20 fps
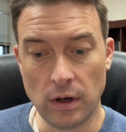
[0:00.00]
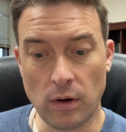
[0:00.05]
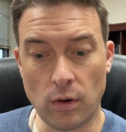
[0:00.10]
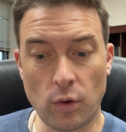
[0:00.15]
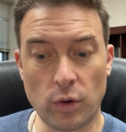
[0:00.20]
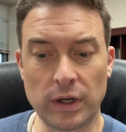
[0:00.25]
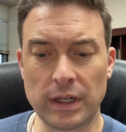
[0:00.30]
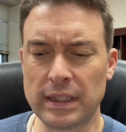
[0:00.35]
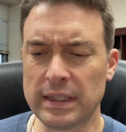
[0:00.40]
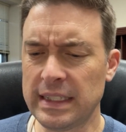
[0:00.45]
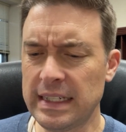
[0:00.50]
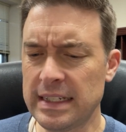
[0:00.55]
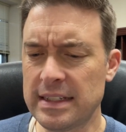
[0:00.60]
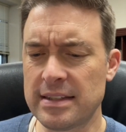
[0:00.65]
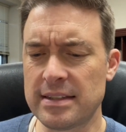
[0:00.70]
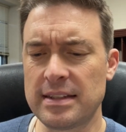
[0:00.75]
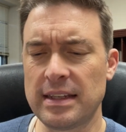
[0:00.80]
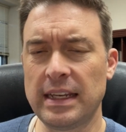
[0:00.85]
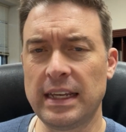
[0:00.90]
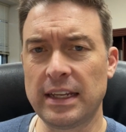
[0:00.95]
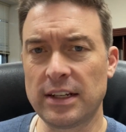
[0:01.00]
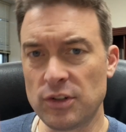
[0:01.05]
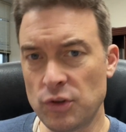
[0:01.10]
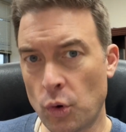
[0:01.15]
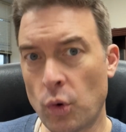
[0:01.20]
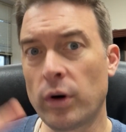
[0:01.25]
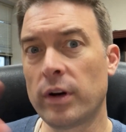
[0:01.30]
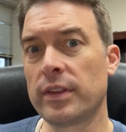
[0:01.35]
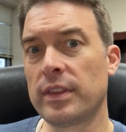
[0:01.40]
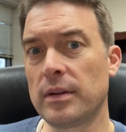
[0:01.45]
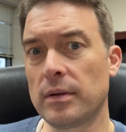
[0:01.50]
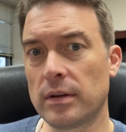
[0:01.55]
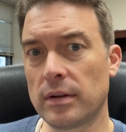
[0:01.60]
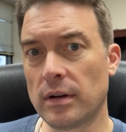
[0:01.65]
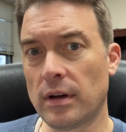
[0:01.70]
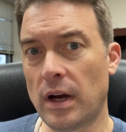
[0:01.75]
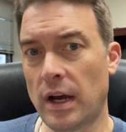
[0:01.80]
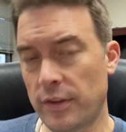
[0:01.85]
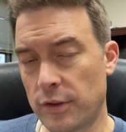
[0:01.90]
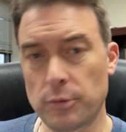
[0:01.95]
or at least ignore the
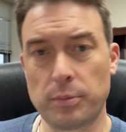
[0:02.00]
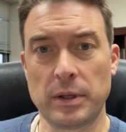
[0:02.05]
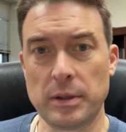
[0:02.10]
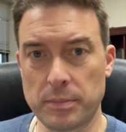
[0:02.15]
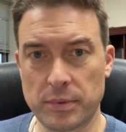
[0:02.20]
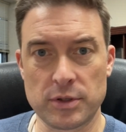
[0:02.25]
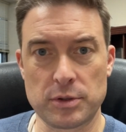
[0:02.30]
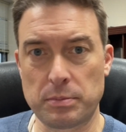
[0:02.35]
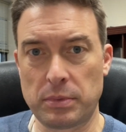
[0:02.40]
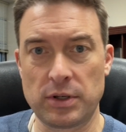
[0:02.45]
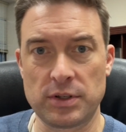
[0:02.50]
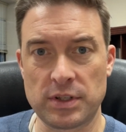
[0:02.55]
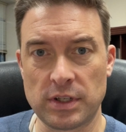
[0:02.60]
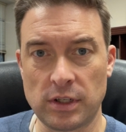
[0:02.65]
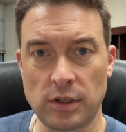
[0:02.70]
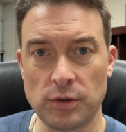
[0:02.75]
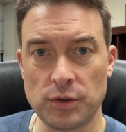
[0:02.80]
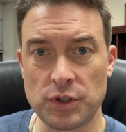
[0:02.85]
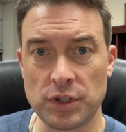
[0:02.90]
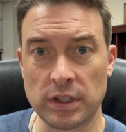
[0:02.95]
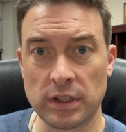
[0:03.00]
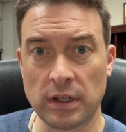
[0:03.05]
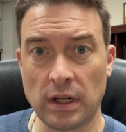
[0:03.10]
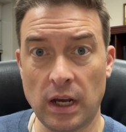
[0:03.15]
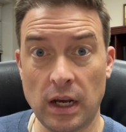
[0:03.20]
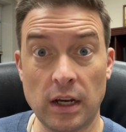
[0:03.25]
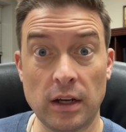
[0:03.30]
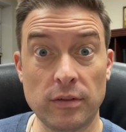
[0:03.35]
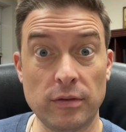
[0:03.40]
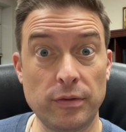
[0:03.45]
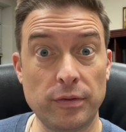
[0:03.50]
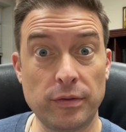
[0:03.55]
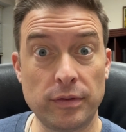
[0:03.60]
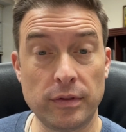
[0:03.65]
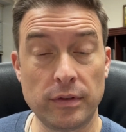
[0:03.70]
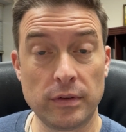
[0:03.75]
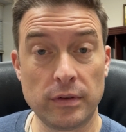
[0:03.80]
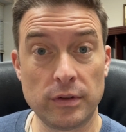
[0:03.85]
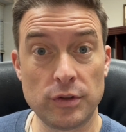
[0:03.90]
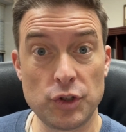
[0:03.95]
other people's persecution of
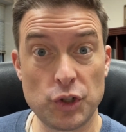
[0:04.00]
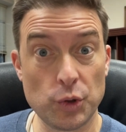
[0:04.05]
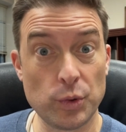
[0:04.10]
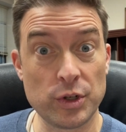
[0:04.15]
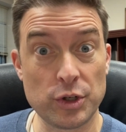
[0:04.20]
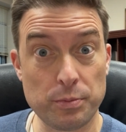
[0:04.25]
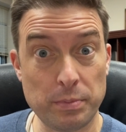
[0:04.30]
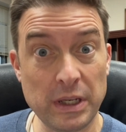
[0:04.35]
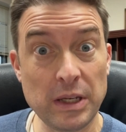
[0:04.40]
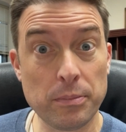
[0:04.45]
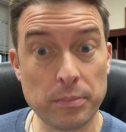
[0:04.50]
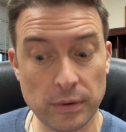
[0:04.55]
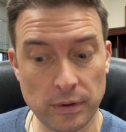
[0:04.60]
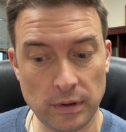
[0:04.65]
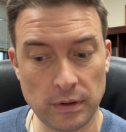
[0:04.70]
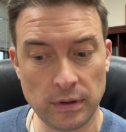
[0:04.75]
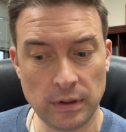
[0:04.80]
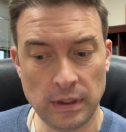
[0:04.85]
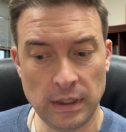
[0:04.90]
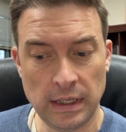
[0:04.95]
Jewish people.